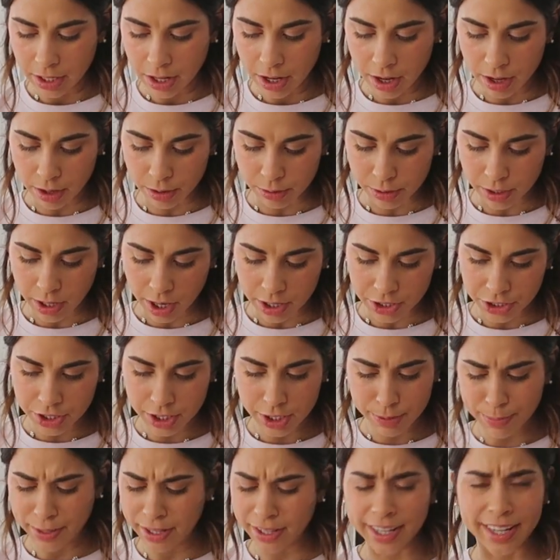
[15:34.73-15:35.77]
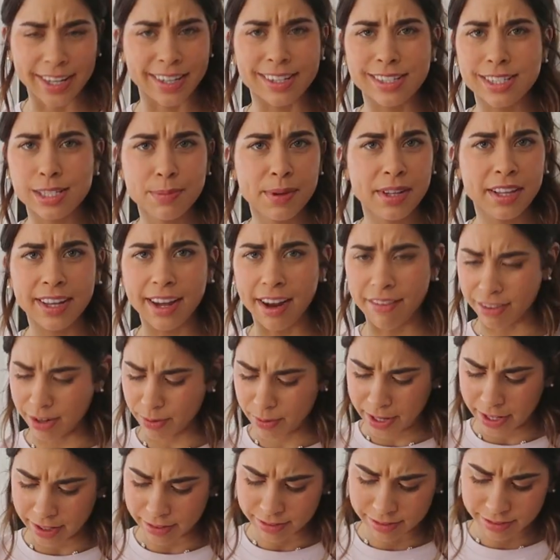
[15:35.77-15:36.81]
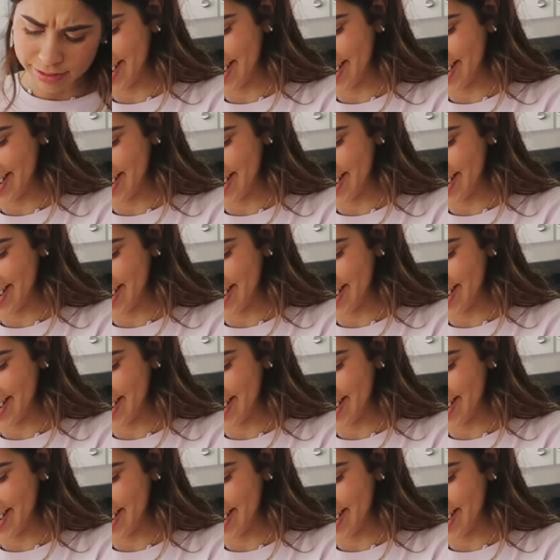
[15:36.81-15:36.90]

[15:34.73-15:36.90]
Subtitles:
Oh gosh, spilling everywhere.